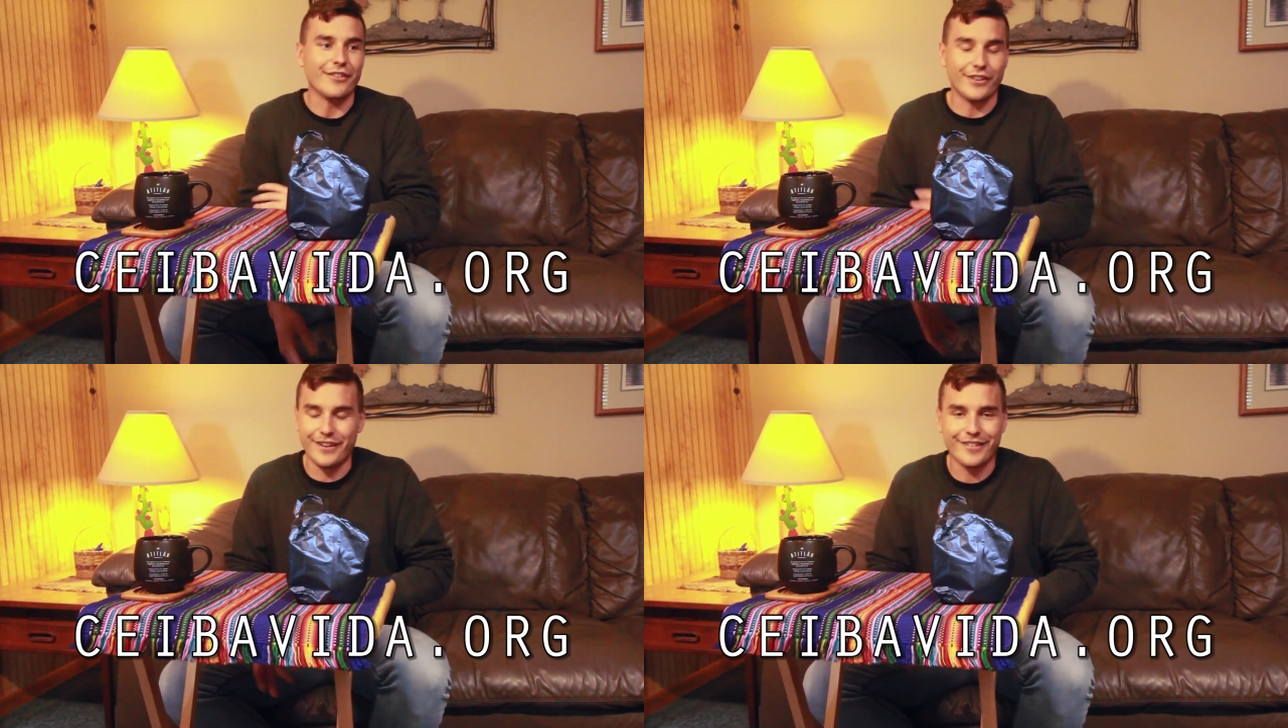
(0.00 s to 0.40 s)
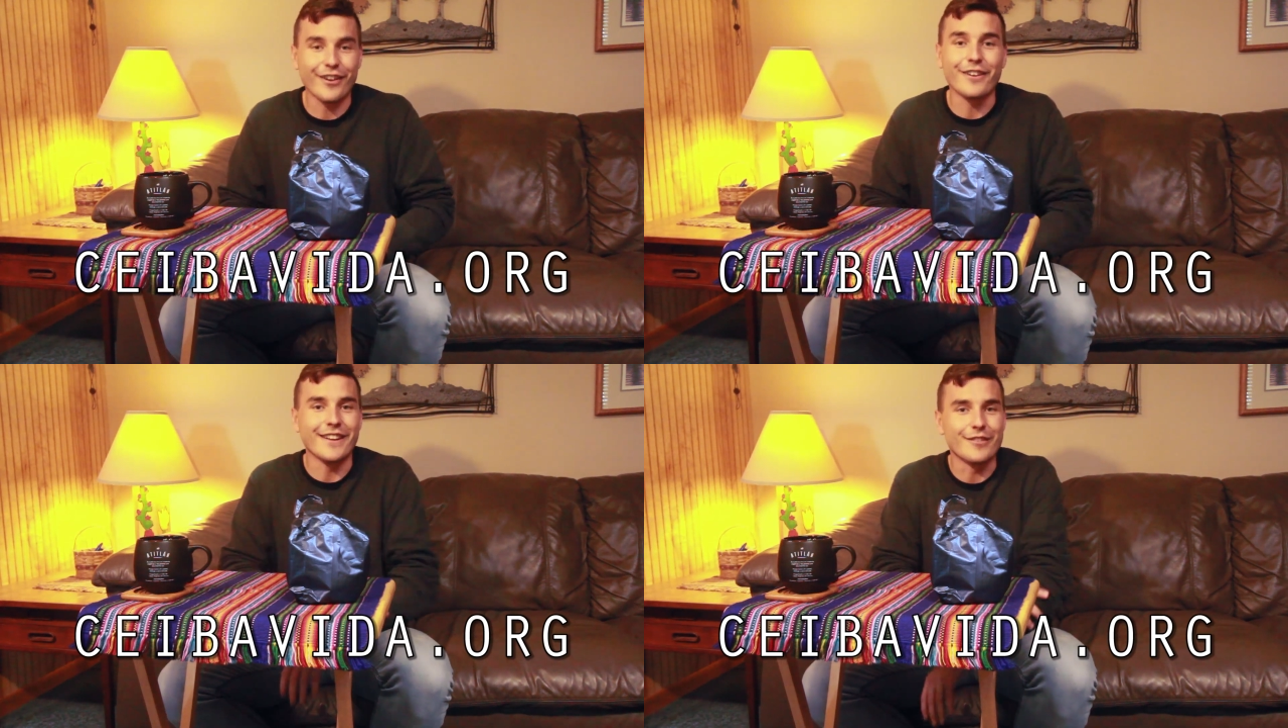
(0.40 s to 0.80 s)

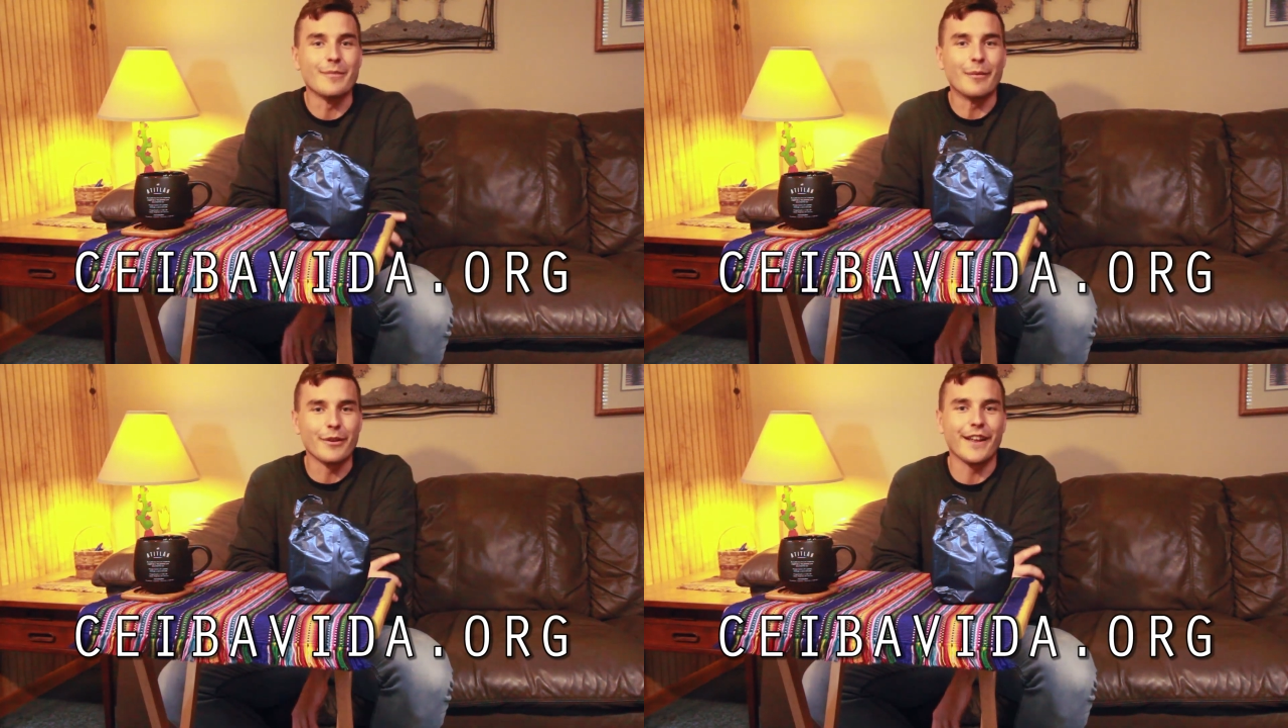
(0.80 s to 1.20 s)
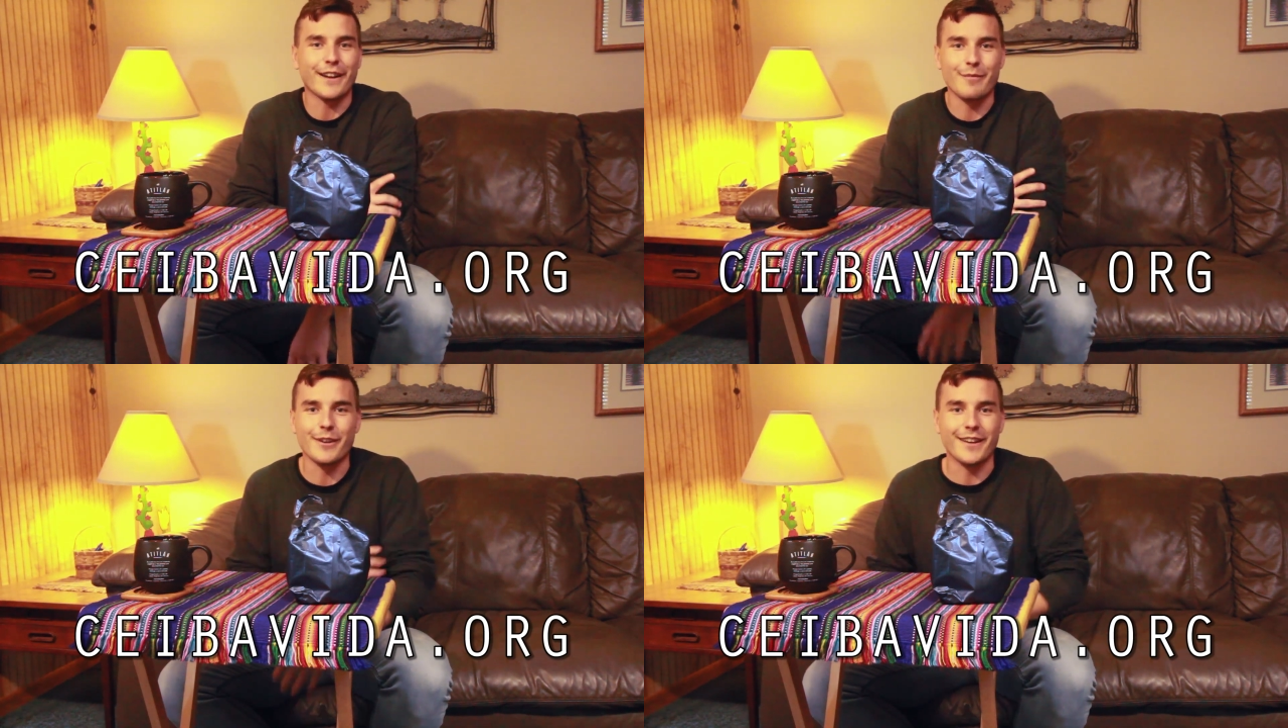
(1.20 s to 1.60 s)
She already is a member of
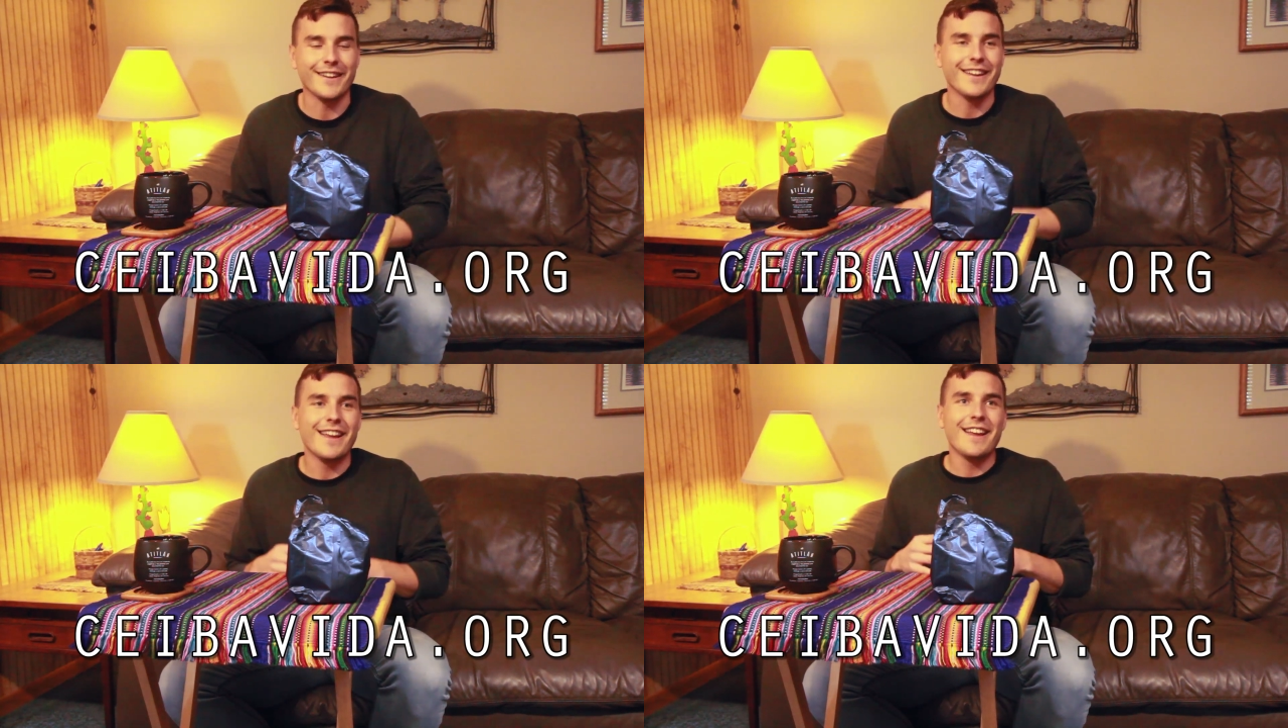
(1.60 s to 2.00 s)
that community,